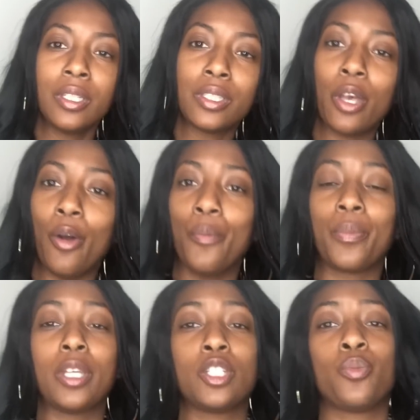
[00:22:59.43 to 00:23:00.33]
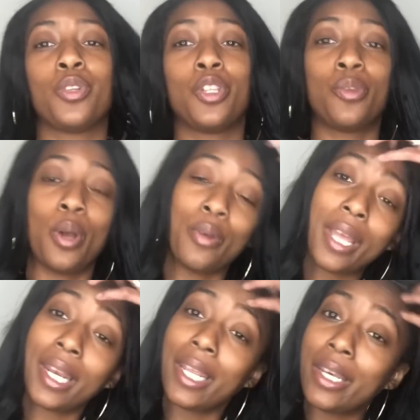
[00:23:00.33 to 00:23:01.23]
So I just wanted to throw
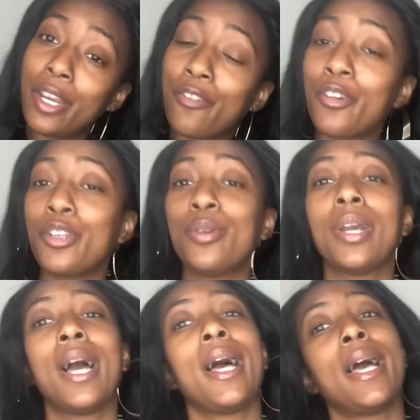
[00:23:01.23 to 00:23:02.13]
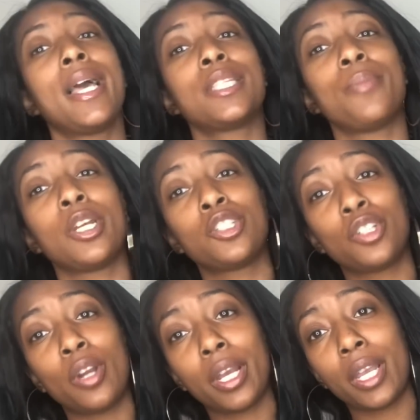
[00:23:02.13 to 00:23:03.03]
that in there for you guys. Make
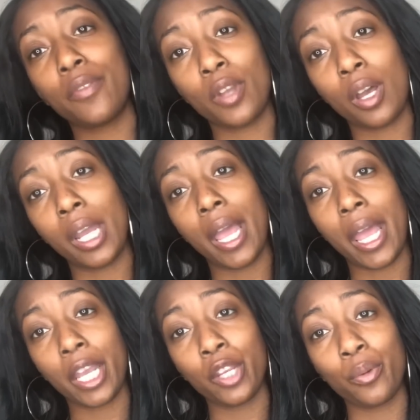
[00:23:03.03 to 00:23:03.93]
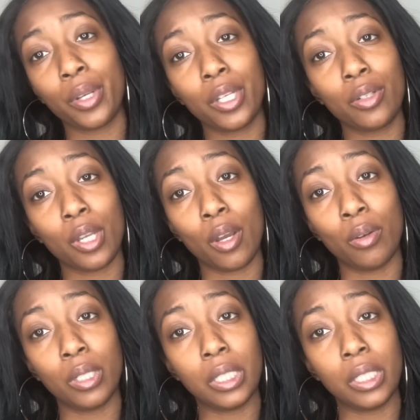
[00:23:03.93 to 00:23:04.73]
sure I give y'all an accurate, you know,